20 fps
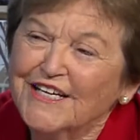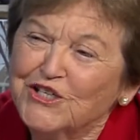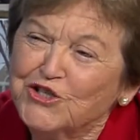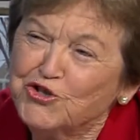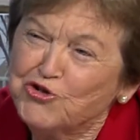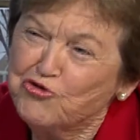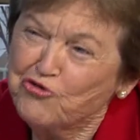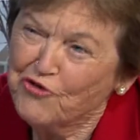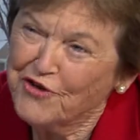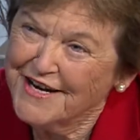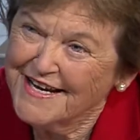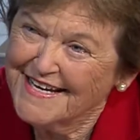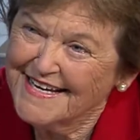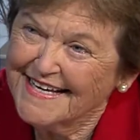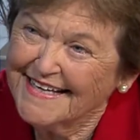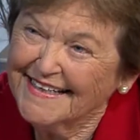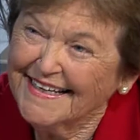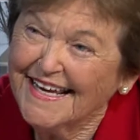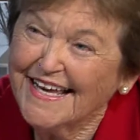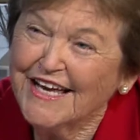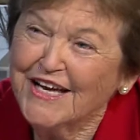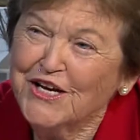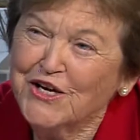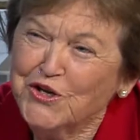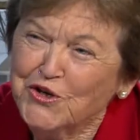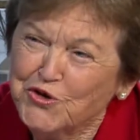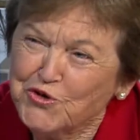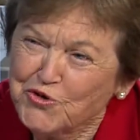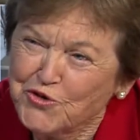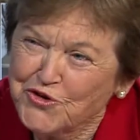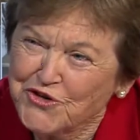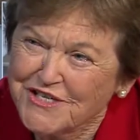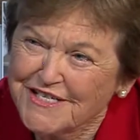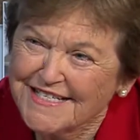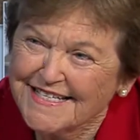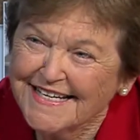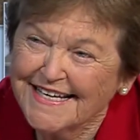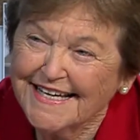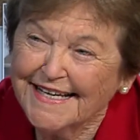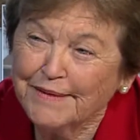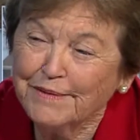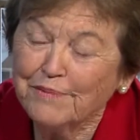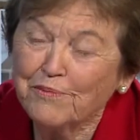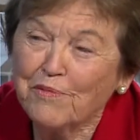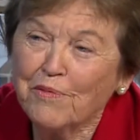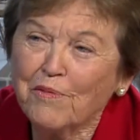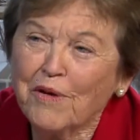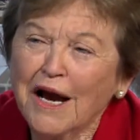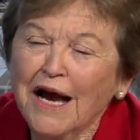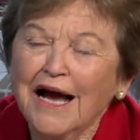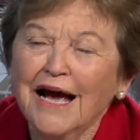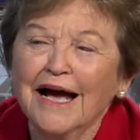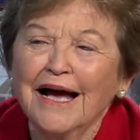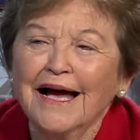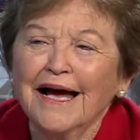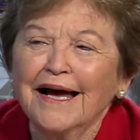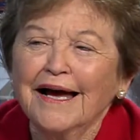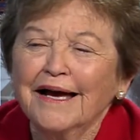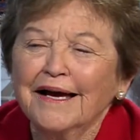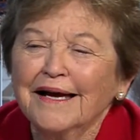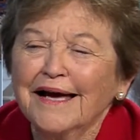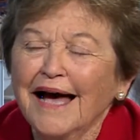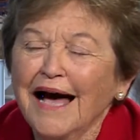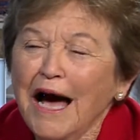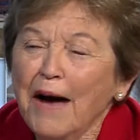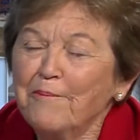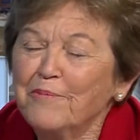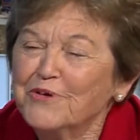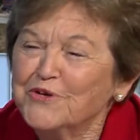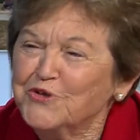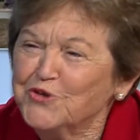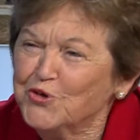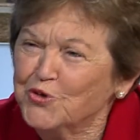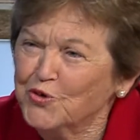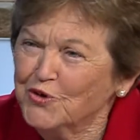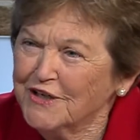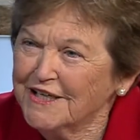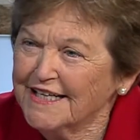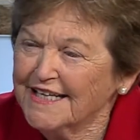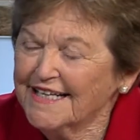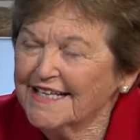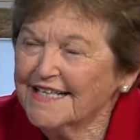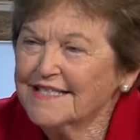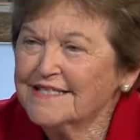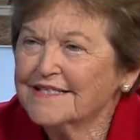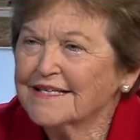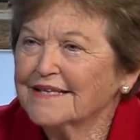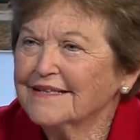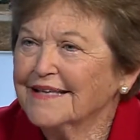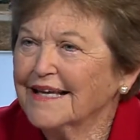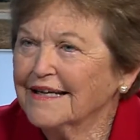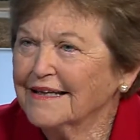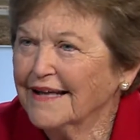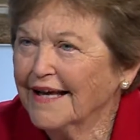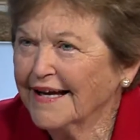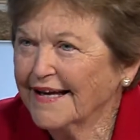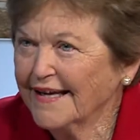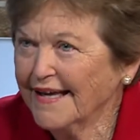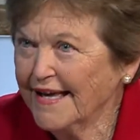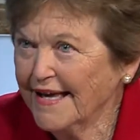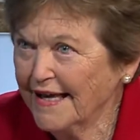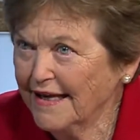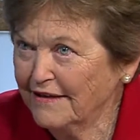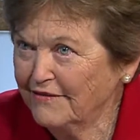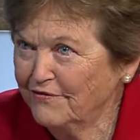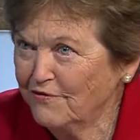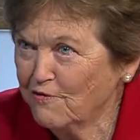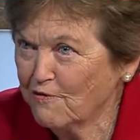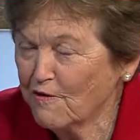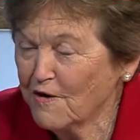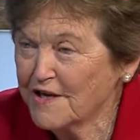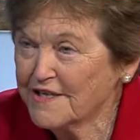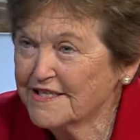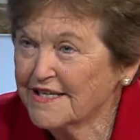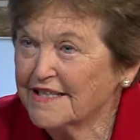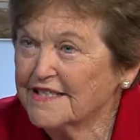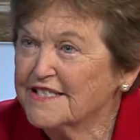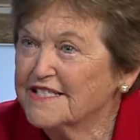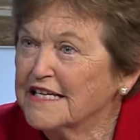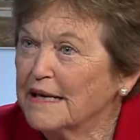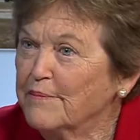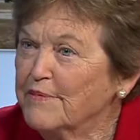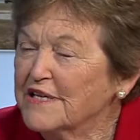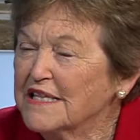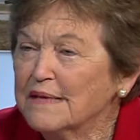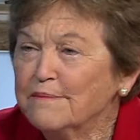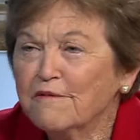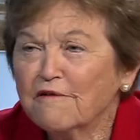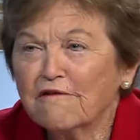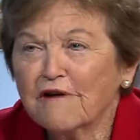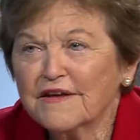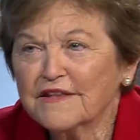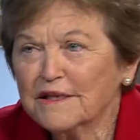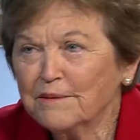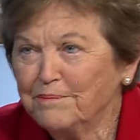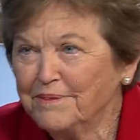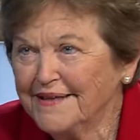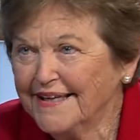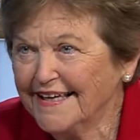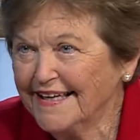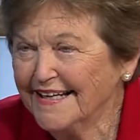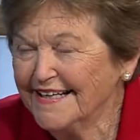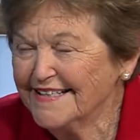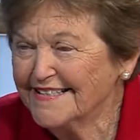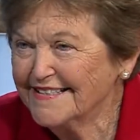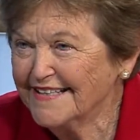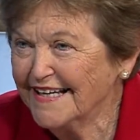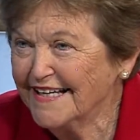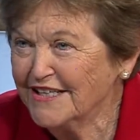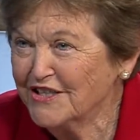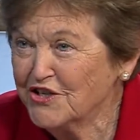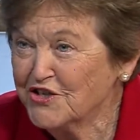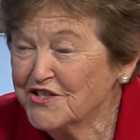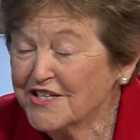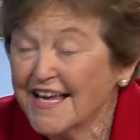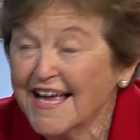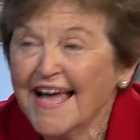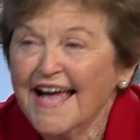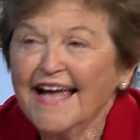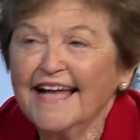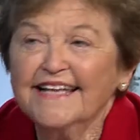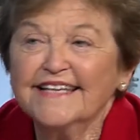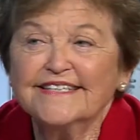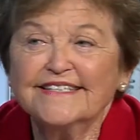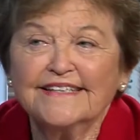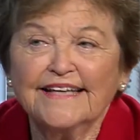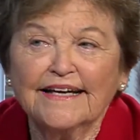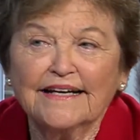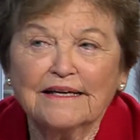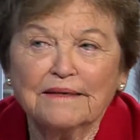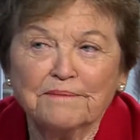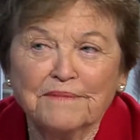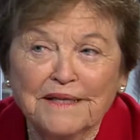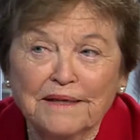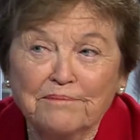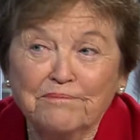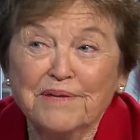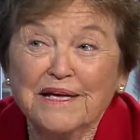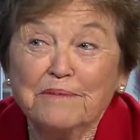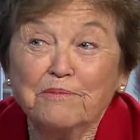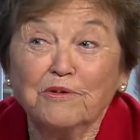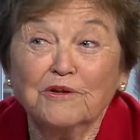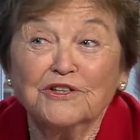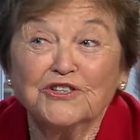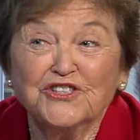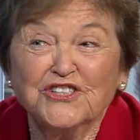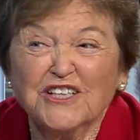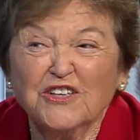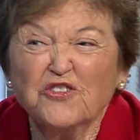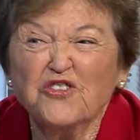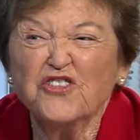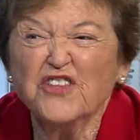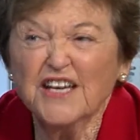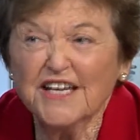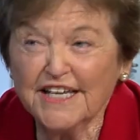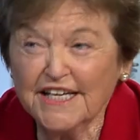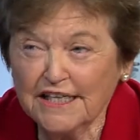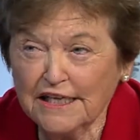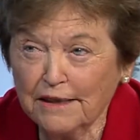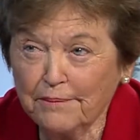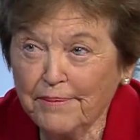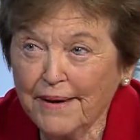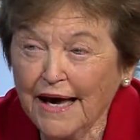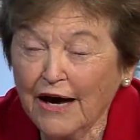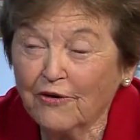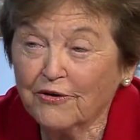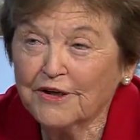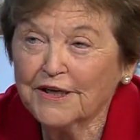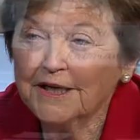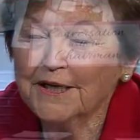intriguing, interesting opportunities that lie ahead for us, and some of them are on the planning stages and some of them people are still thinking about.